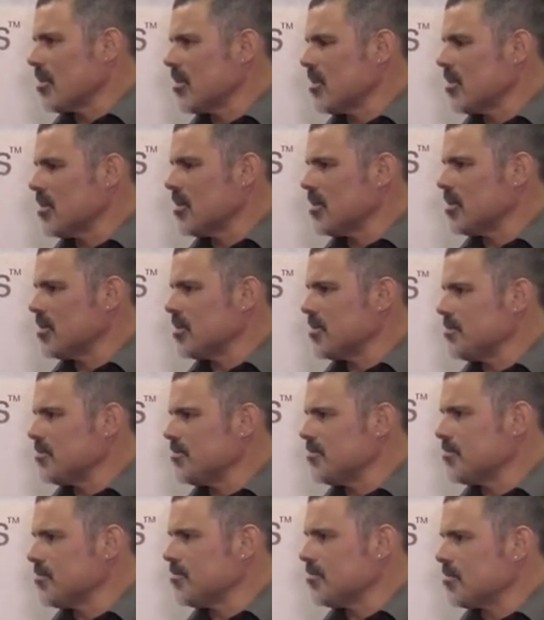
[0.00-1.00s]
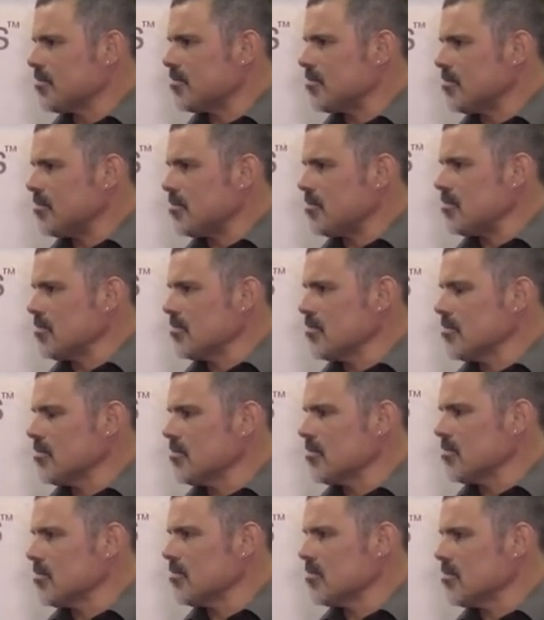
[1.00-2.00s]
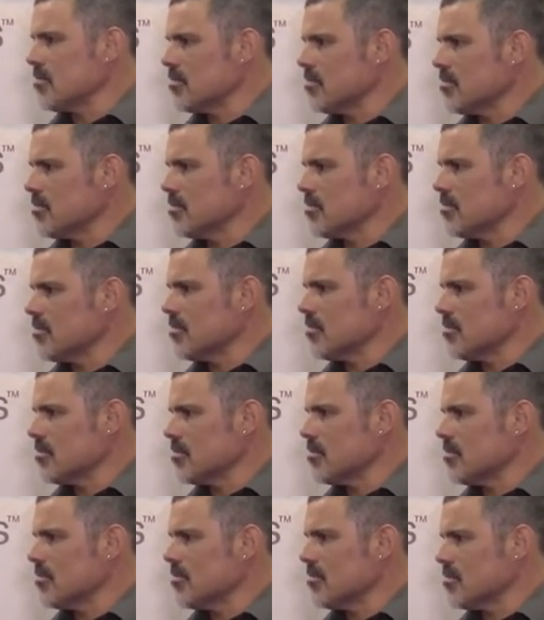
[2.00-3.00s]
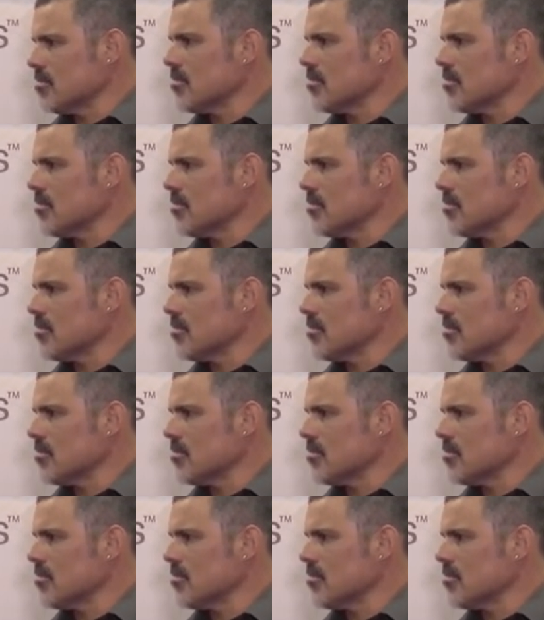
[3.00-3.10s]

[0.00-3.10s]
The person shown says nothing.